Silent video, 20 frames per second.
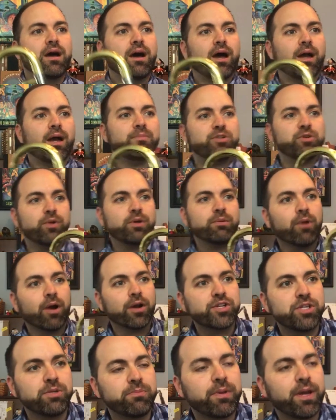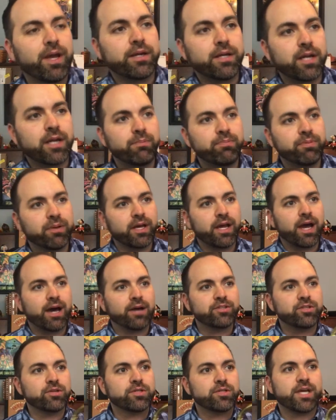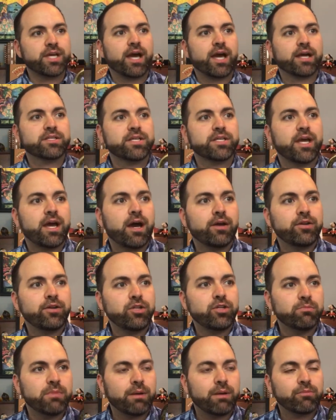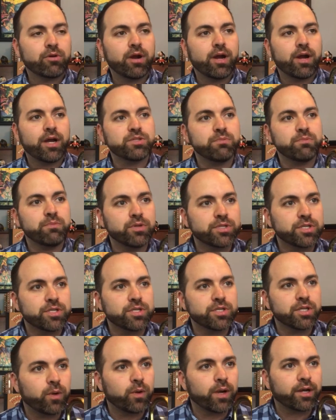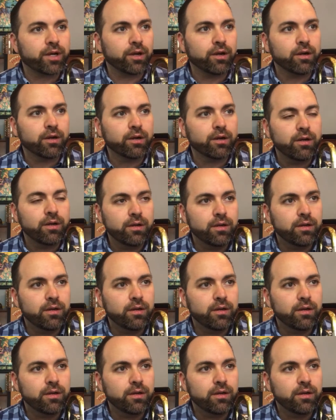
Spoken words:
I'm doing marching band and I play alto sax. How do you memorize music quicker?